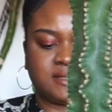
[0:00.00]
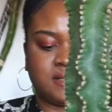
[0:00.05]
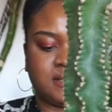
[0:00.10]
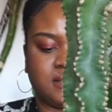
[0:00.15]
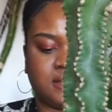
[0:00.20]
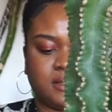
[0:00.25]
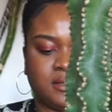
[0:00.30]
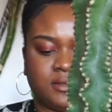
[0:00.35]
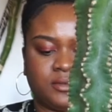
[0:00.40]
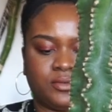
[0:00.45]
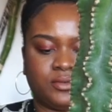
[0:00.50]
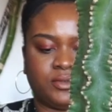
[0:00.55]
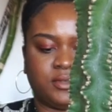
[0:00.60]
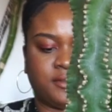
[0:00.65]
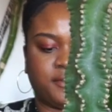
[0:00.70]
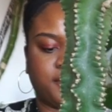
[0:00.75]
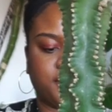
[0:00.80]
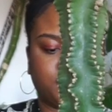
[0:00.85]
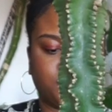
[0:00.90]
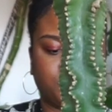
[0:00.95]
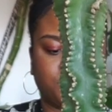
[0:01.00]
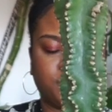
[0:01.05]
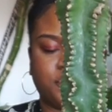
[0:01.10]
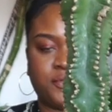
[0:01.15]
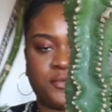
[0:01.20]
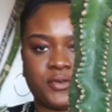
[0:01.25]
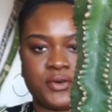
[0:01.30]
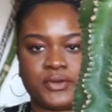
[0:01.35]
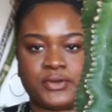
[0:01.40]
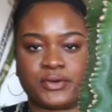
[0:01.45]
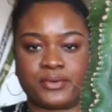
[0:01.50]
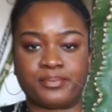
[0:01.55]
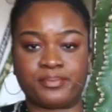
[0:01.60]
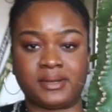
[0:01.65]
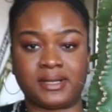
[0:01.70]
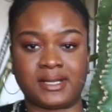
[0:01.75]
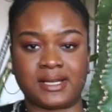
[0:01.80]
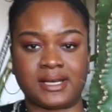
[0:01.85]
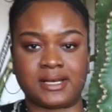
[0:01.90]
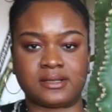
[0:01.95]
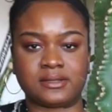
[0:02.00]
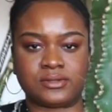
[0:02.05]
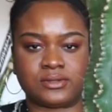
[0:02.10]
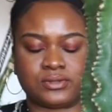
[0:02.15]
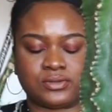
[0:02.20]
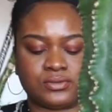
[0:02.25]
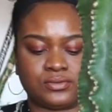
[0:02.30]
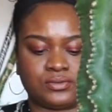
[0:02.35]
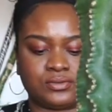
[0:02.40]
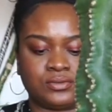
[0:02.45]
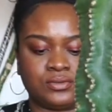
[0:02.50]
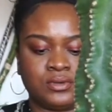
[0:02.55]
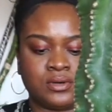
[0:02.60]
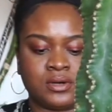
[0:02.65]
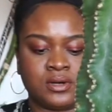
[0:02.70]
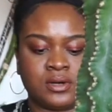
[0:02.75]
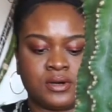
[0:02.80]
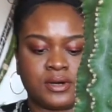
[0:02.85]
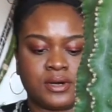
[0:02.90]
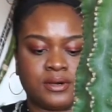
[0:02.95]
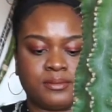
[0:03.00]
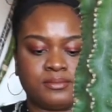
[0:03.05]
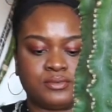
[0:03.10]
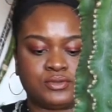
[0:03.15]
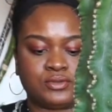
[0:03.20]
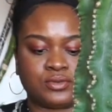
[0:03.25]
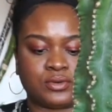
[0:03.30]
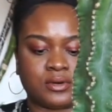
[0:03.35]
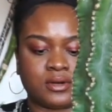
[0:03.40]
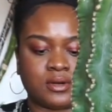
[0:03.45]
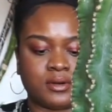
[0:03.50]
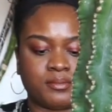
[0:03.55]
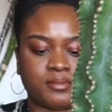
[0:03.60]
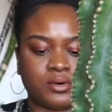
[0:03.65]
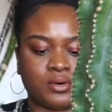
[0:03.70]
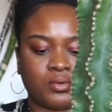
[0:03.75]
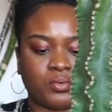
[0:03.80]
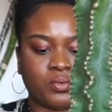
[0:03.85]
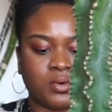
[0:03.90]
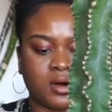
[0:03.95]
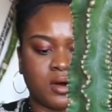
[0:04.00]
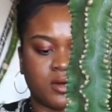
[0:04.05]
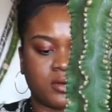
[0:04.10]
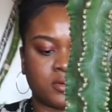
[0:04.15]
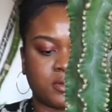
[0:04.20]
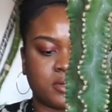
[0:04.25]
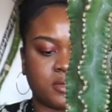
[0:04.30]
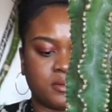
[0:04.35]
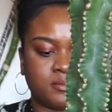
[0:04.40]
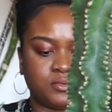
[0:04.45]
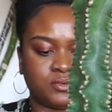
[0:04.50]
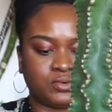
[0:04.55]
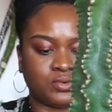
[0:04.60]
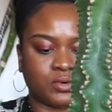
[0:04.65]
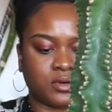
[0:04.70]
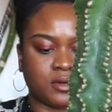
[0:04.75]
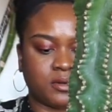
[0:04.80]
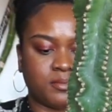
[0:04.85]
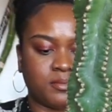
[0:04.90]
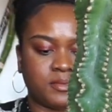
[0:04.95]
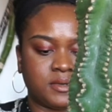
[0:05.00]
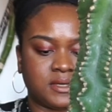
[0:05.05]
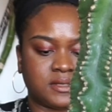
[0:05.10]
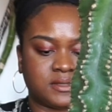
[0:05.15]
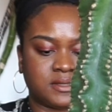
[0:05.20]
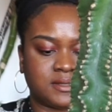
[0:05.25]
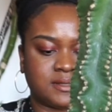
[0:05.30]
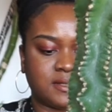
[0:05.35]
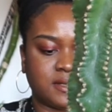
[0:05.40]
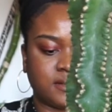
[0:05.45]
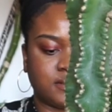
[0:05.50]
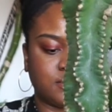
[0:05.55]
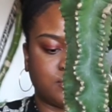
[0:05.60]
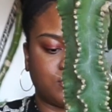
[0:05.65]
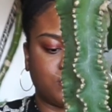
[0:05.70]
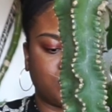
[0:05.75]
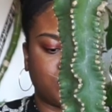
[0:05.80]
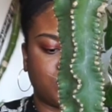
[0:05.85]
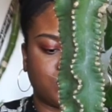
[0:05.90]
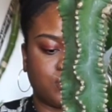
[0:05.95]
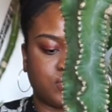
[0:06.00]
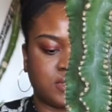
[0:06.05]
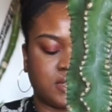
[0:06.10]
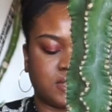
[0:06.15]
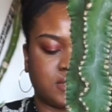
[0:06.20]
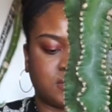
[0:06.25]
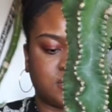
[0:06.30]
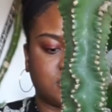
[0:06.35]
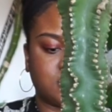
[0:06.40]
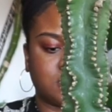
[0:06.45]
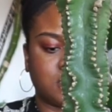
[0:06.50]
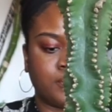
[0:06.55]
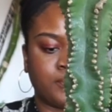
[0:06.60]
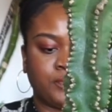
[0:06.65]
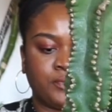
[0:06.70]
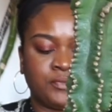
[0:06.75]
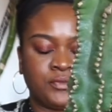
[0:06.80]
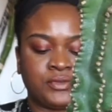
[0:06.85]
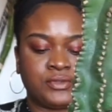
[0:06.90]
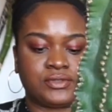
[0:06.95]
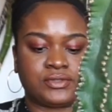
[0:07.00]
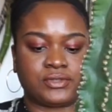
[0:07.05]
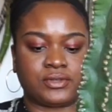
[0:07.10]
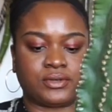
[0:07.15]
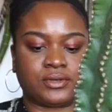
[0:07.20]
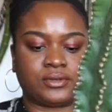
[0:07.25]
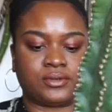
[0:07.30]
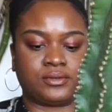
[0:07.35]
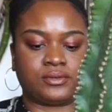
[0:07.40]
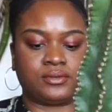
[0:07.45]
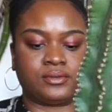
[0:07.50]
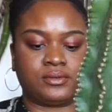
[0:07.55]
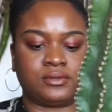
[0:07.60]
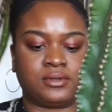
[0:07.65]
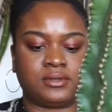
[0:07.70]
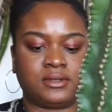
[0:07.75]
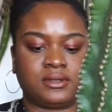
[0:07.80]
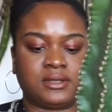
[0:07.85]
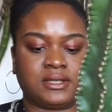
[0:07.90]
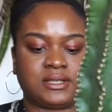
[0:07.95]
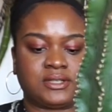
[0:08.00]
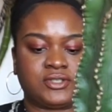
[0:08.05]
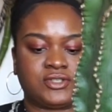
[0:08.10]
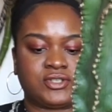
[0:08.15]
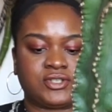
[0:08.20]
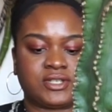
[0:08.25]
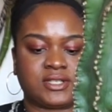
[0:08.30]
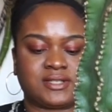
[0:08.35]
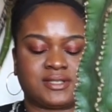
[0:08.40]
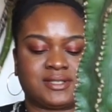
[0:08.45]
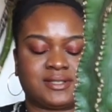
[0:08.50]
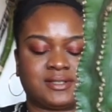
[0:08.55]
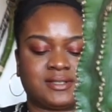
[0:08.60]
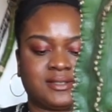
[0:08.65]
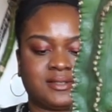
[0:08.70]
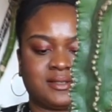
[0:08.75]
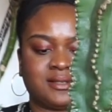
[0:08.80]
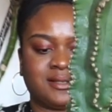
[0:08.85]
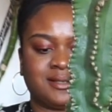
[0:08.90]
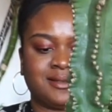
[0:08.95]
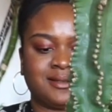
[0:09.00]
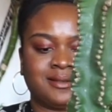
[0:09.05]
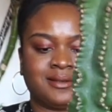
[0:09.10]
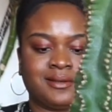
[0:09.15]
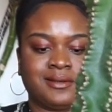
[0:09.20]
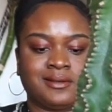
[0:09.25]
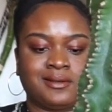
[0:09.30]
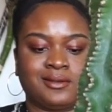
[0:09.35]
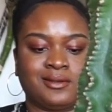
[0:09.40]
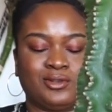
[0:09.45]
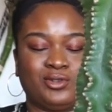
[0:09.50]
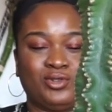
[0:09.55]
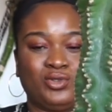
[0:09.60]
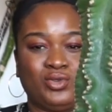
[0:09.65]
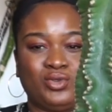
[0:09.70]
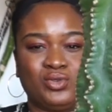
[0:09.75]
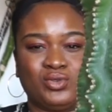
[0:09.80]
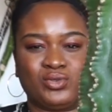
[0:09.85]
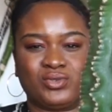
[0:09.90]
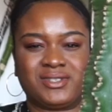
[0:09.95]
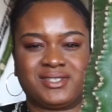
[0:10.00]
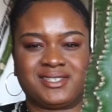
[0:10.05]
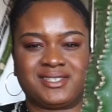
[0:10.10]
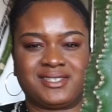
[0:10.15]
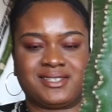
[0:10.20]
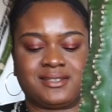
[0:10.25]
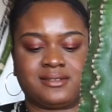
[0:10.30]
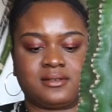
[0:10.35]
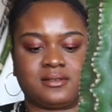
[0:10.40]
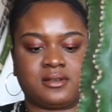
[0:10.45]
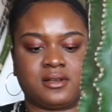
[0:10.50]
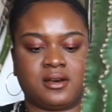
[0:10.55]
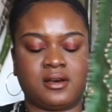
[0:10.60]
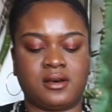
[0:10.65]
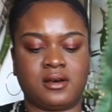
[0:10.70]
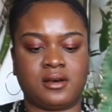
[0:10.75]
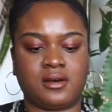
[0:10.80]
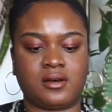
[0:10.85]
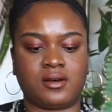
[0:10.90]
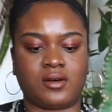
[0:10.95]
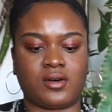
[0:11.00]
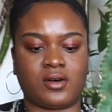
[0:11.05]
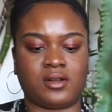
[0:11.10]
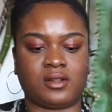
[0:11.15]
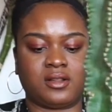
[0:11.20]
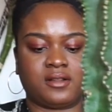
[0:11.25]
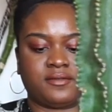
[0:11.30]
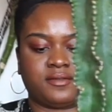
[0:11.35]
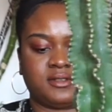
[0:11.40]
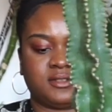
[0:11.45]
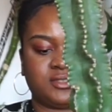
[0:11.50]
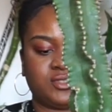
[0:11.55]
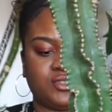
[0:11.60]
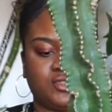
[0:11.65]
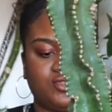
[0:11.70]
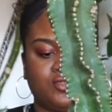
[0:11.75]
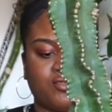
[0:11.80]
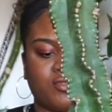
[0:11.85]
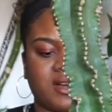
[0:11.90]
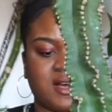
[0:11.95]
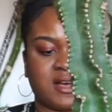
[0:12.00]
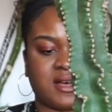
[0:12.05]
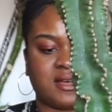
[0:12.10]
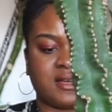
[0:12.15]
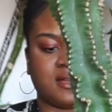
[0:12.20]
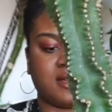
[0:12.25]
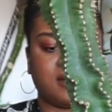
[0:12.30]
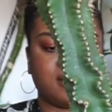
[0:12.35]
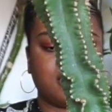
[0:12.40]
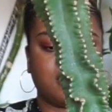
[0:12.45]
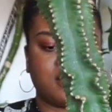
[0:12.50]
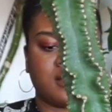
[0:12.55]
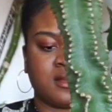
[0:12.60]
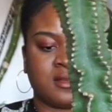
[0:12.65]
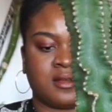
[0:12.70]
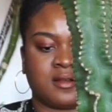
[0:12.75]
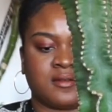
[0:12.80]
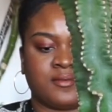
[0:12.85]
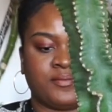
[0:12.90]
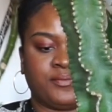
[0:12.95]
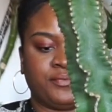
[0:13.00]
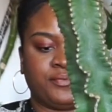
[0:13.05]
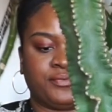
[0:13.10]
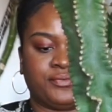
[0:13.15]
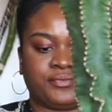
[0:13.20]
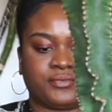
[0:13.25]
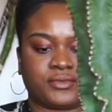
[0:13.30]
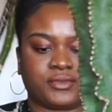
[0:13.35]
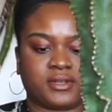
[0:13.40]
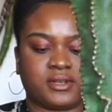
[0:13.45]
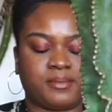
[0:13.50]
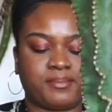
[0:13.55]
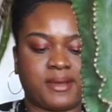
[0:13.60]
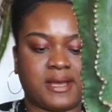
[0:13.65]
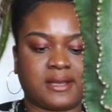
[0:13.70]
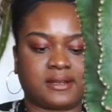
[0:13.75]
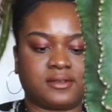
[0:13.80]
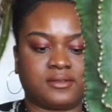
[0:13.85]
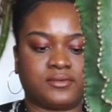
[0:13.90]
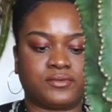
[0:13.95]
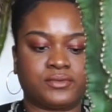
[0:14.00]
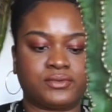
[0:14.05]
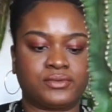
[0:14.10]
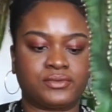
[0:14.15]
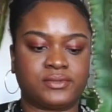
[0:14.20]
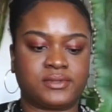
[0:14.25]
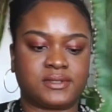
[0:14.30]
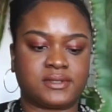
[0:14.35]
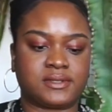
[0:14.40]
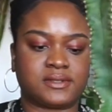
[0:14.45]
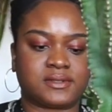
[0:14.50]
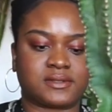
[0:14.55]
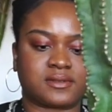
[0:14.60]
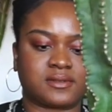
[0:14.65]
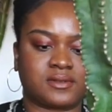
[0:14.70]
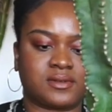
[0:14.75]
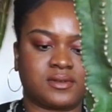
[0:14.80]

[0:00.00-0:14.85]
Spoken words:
it a little difficult for your plant to absorb water, absorb necessary nutrients. So let's just loosen all of this dry compacted roots,